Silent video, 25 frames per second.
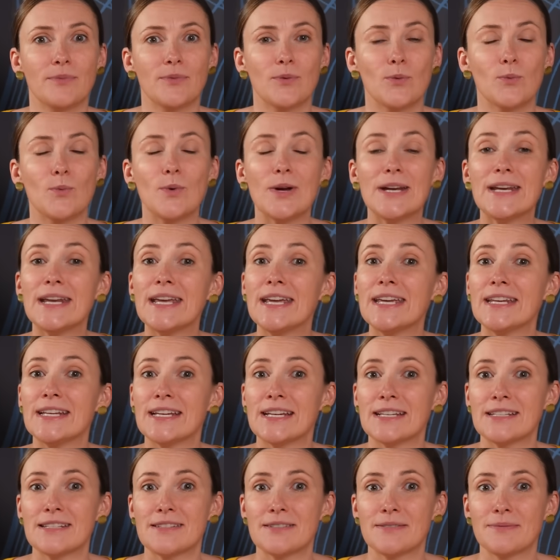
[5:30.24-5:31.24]
We need
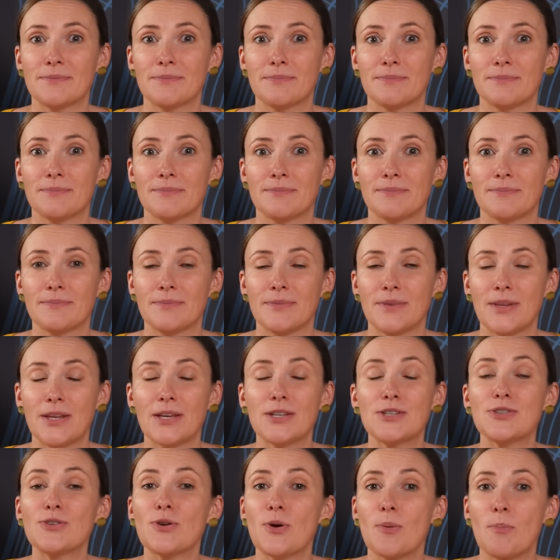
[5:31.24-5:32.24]
it
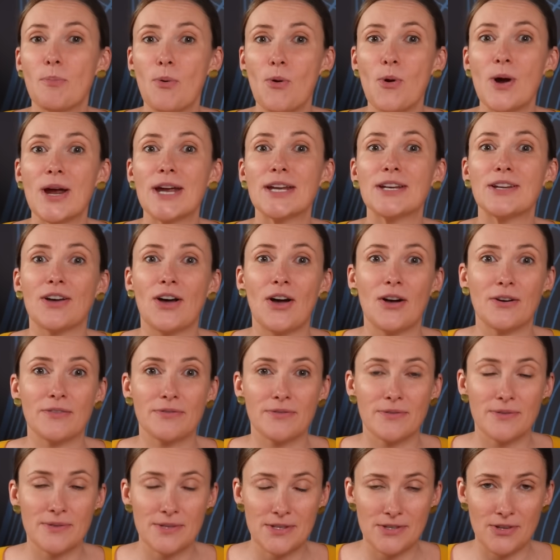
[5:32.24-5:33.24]
to a point of
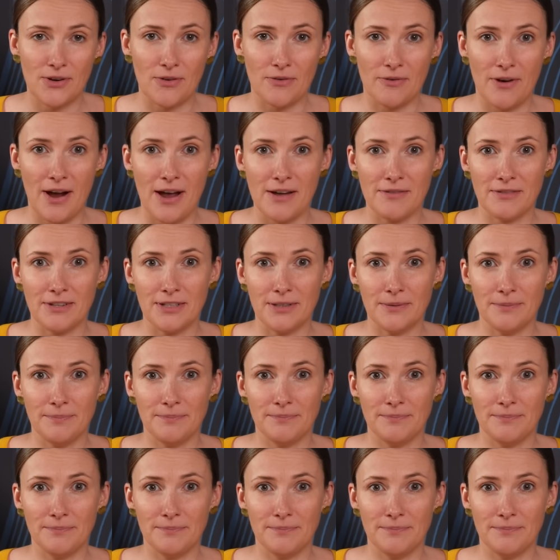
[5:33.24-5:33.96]
survival.